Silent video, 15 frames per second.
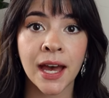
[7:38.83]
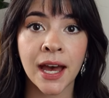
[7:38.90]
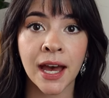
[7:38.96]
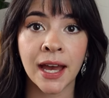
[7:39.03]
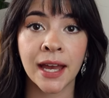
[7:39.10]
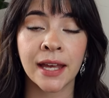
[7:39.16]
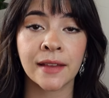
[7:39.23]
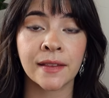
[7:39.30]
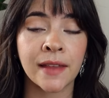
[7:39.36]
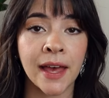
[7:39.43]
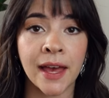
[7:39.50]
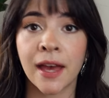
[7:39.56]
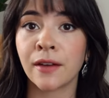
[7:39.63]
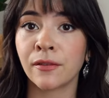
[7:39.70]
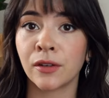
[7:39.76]
I
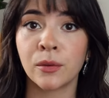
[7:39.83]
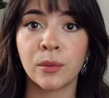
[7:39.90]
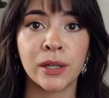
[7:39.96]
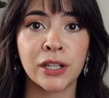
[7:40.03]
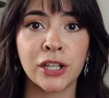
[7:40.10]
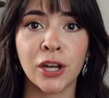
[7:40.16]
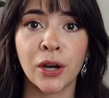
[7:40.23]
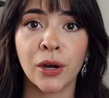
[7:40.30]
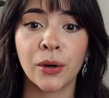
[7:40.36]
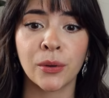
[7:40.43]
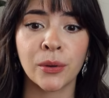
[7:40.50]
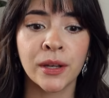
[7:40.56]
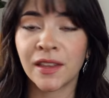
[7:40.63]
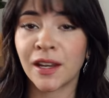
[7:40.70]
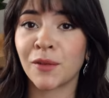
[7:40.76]
let everyone
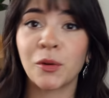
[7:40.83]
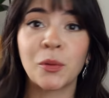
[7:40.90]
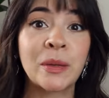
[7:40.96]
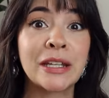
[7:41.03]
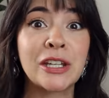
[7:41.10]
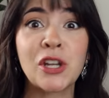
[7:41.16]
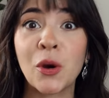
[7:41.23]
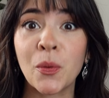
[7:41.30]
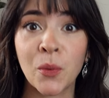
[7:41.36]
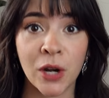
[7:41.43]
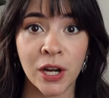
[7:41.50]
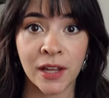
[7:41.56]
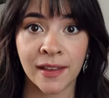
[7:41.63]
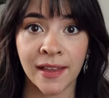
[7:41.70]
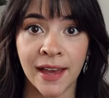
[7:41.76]
know there will be no
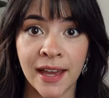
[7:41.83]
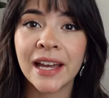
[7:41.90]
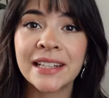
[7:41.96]
more clay.